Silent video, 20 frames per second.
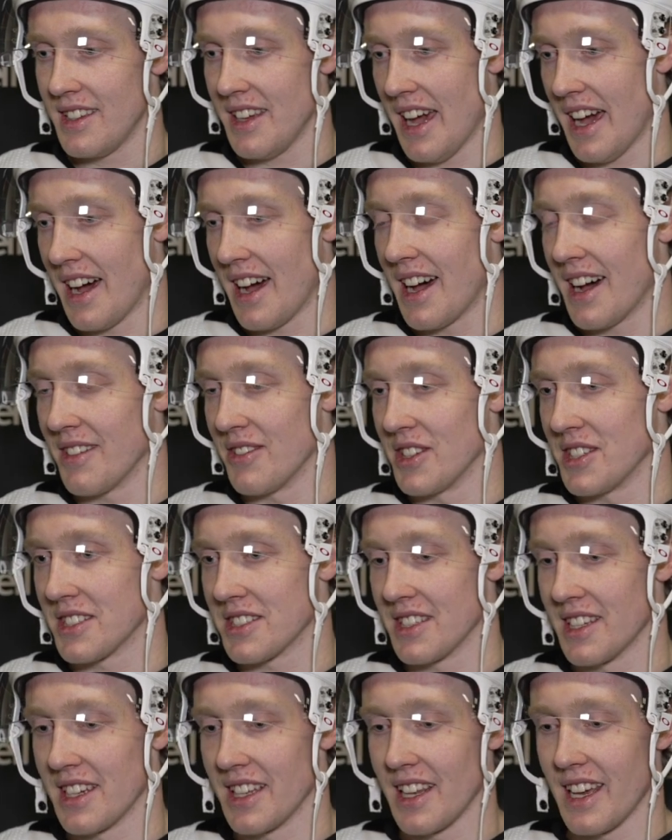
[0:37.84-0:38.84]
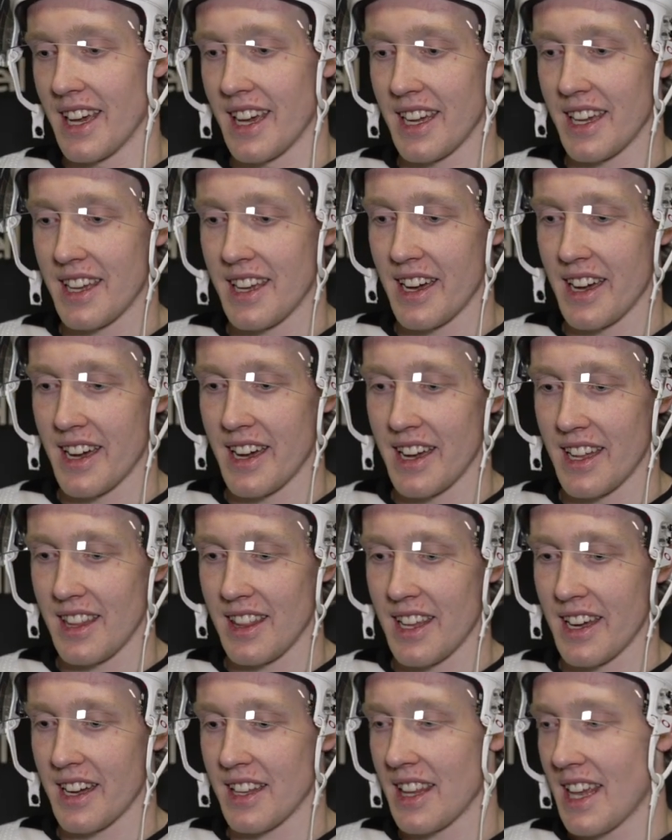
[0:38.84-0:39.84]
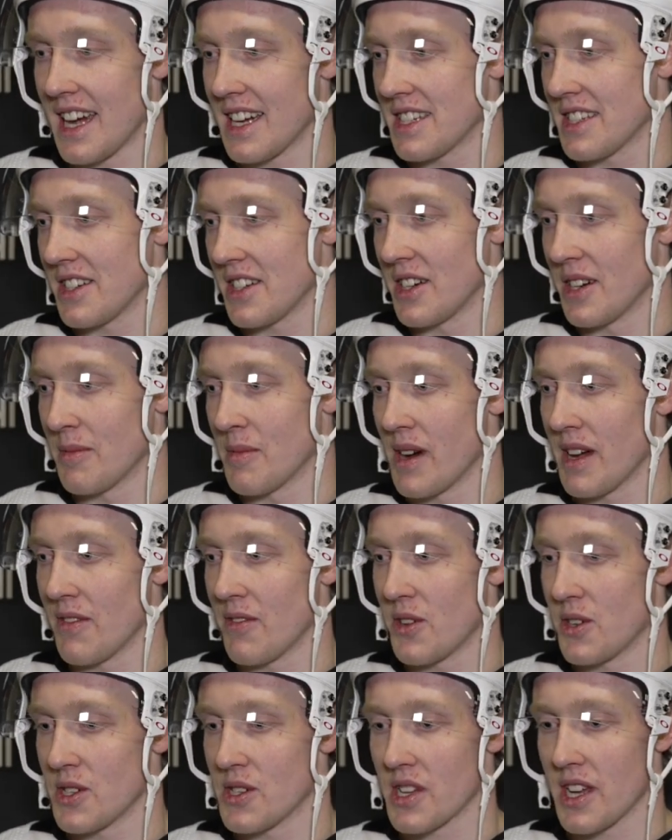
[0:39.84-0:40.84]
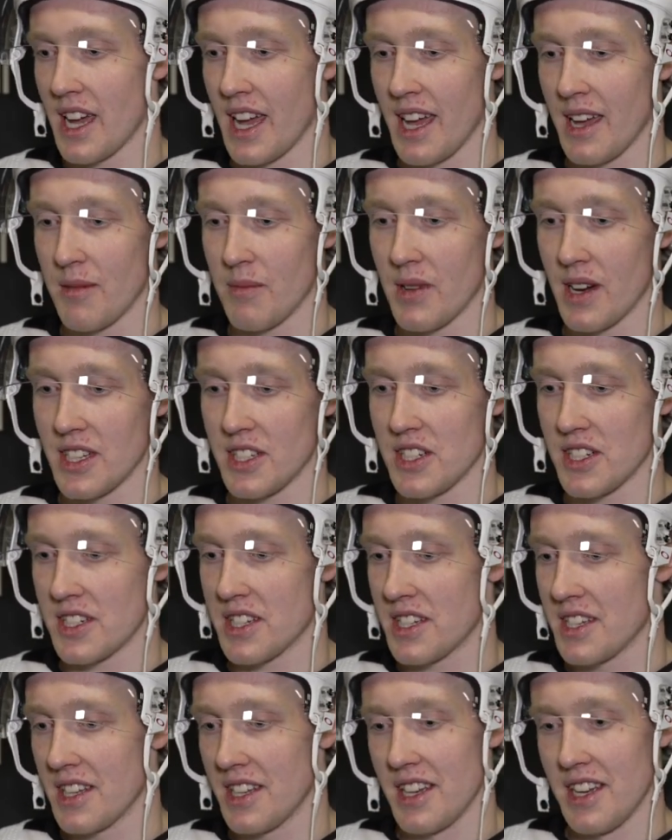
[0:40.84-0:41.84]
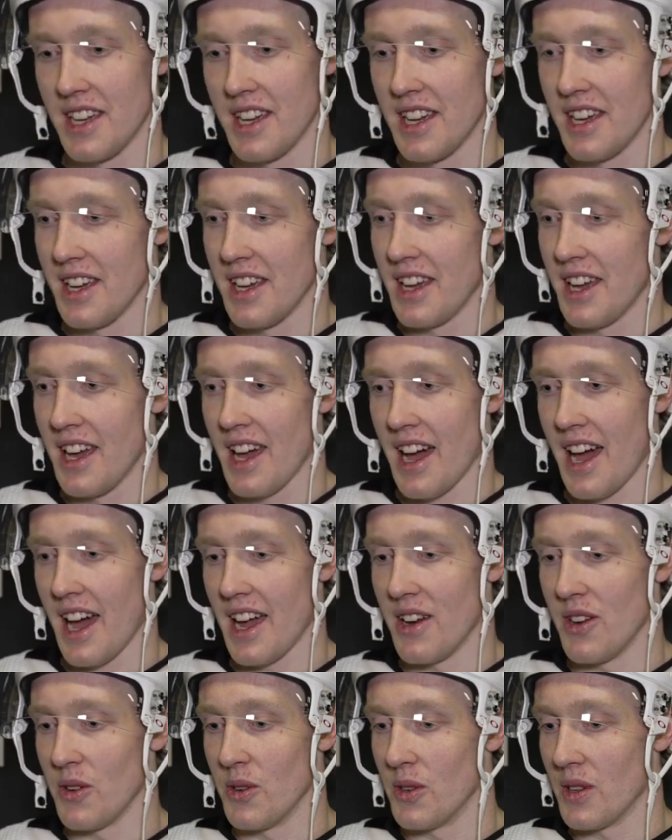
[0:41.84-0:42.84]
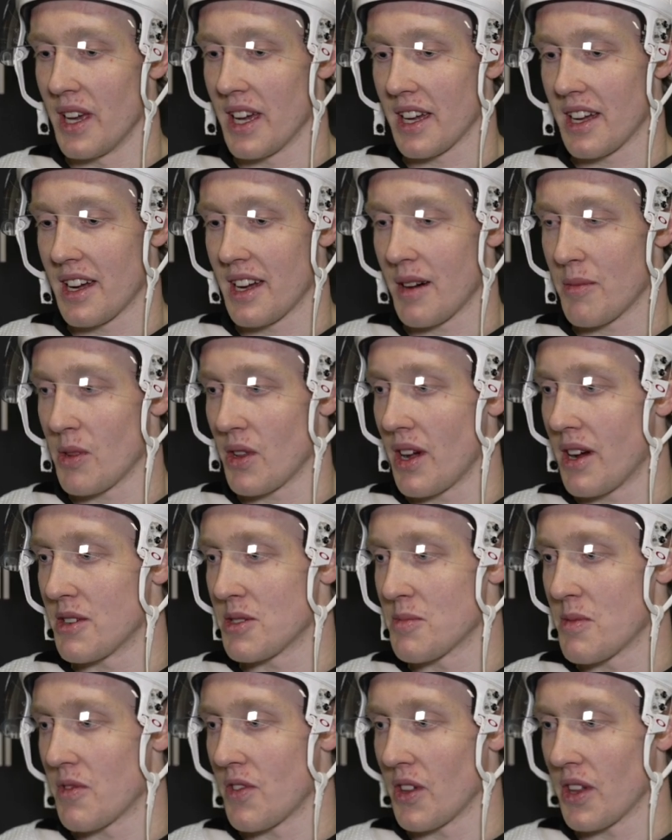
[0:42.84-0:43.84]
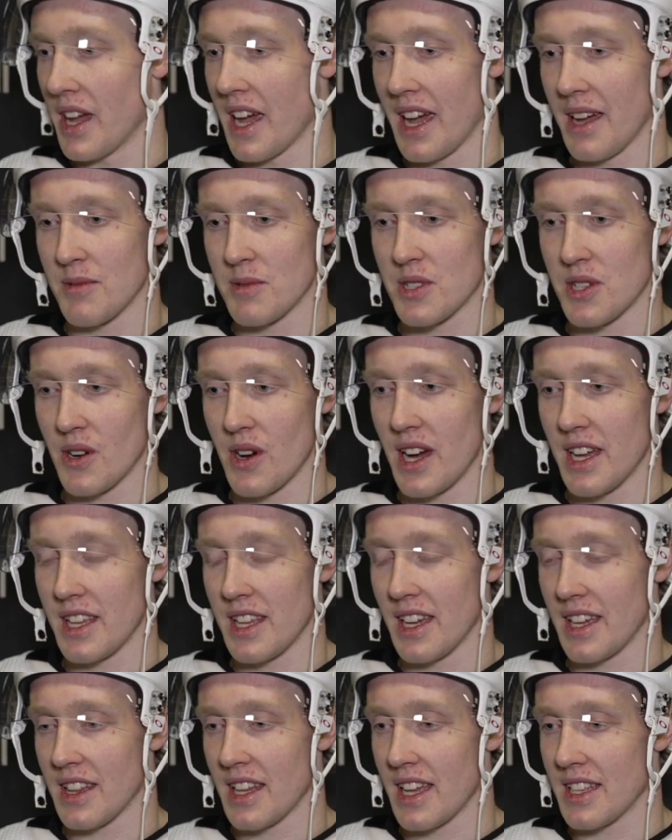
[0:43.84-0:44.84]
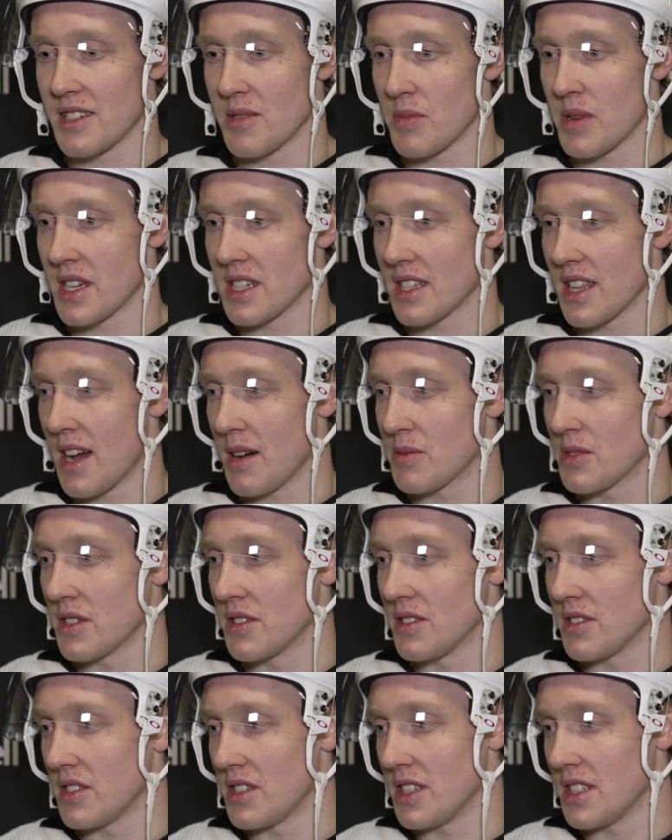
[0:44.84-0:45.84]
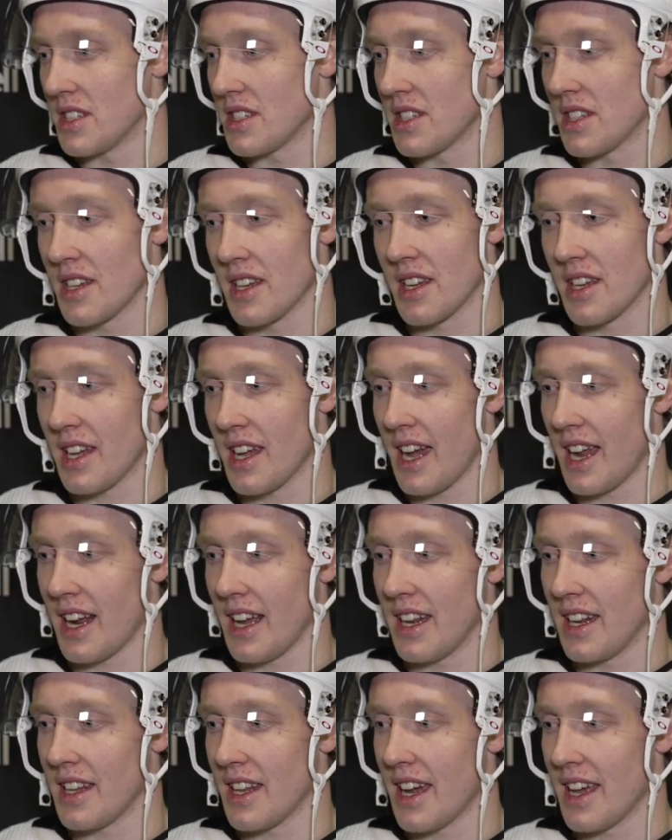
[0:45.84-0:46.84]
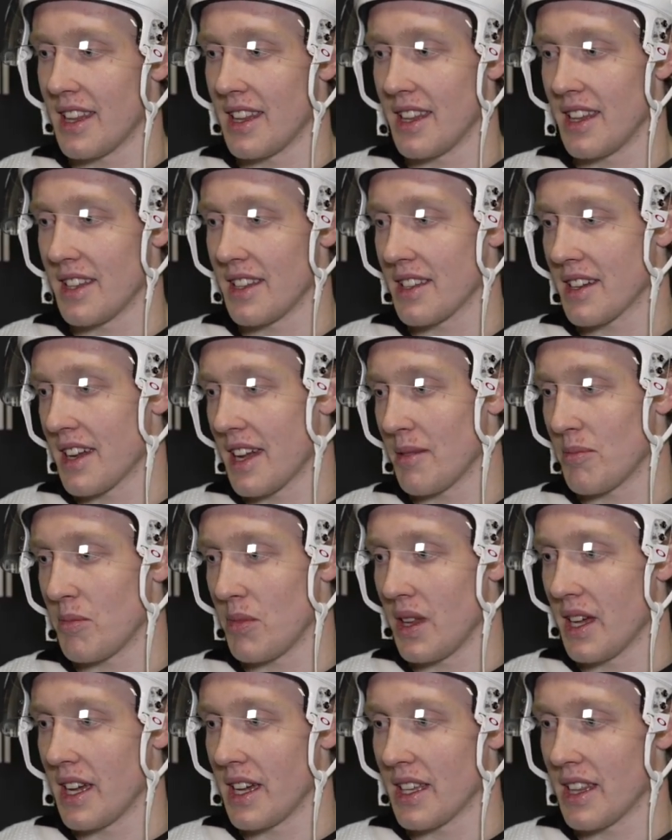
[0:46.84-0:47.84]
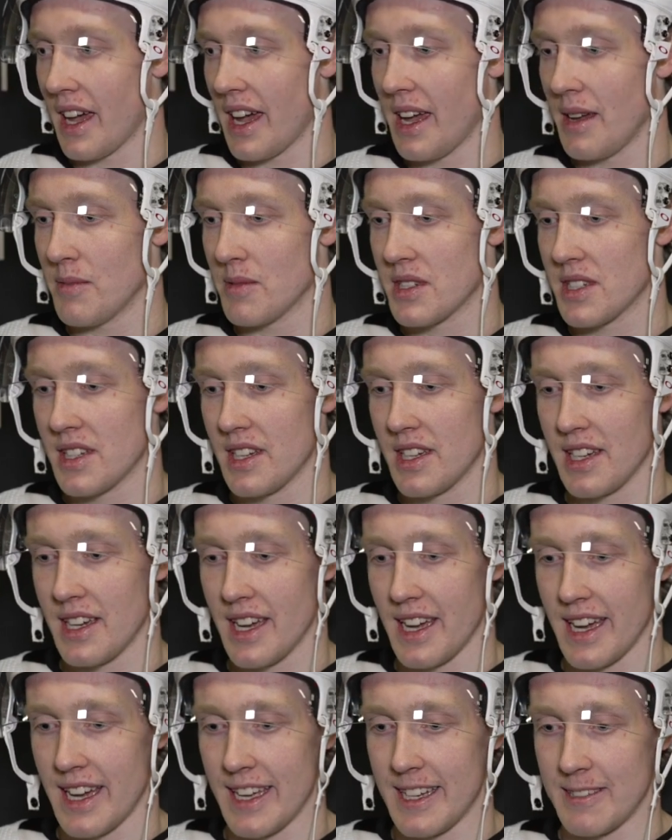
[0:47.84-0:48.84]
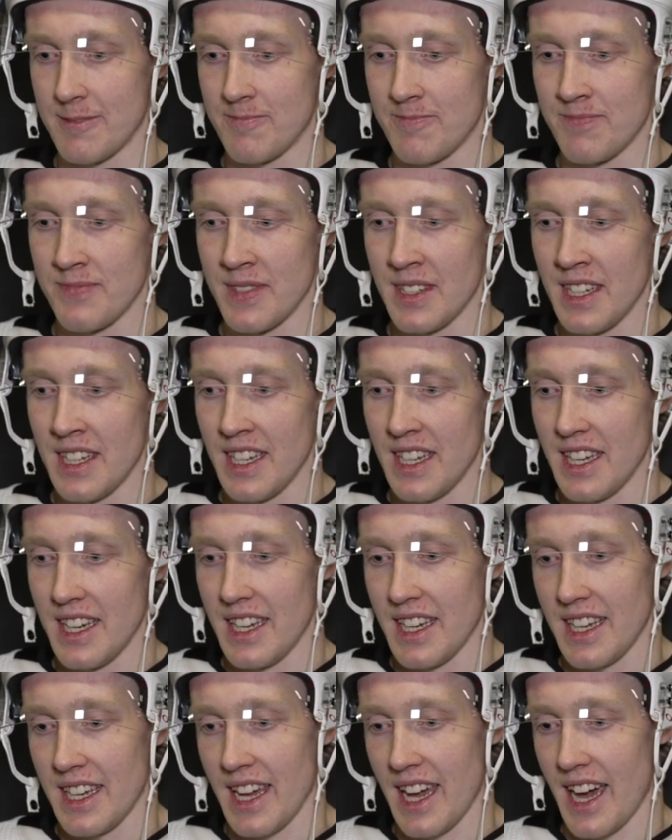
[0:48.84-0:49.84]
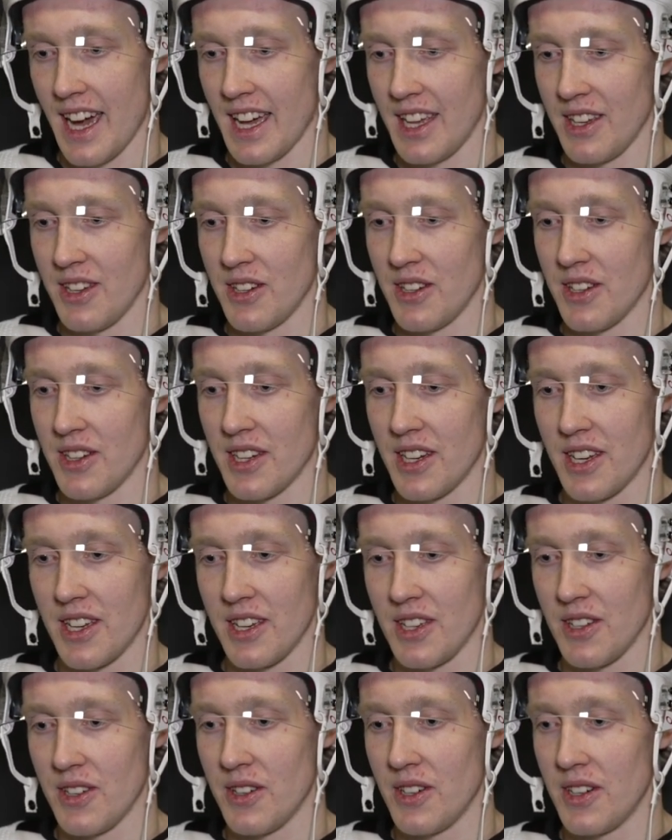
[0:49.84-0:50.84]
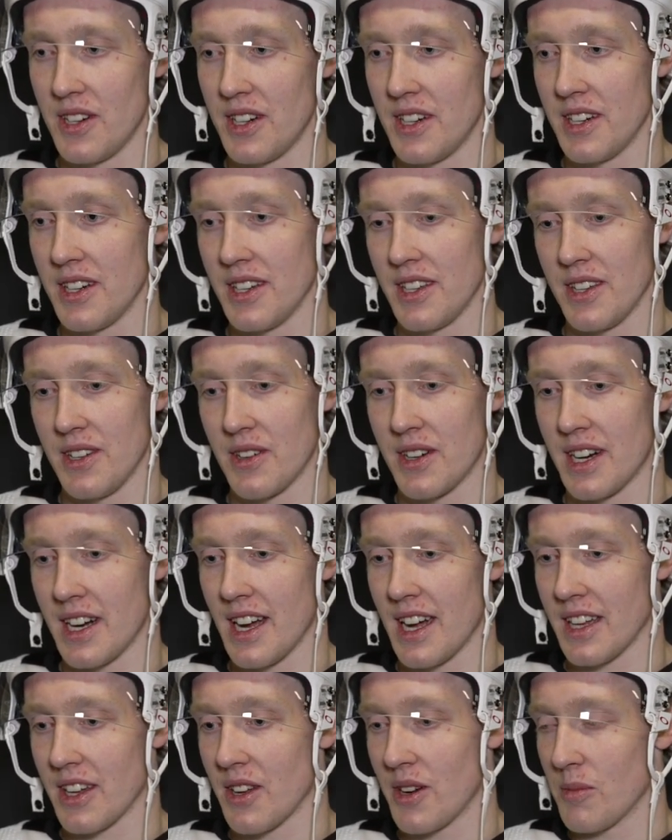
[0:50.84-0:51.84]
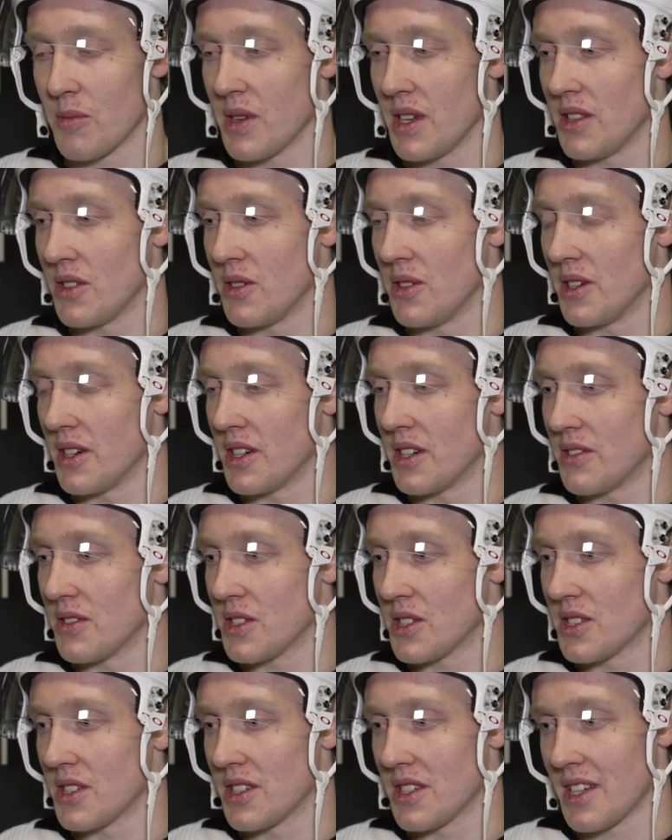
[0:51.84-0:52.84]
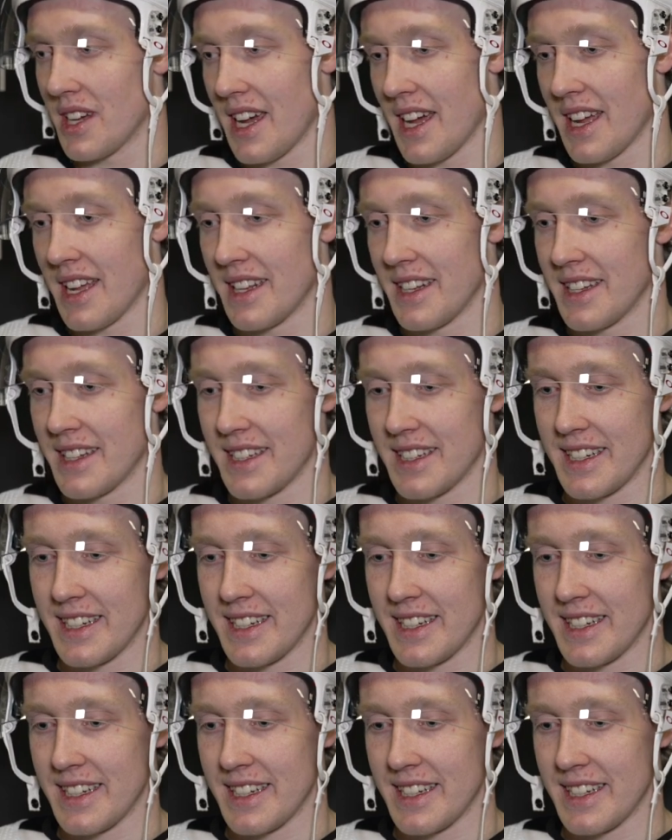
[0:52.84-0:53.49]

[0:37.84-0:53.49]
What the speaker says: Yeah, obviously. Like last year, my first game, I knew like a couple hours before the game, so I think that's the best option. Just get in and get playing games, and yeah, you're not gonna be too nervous, and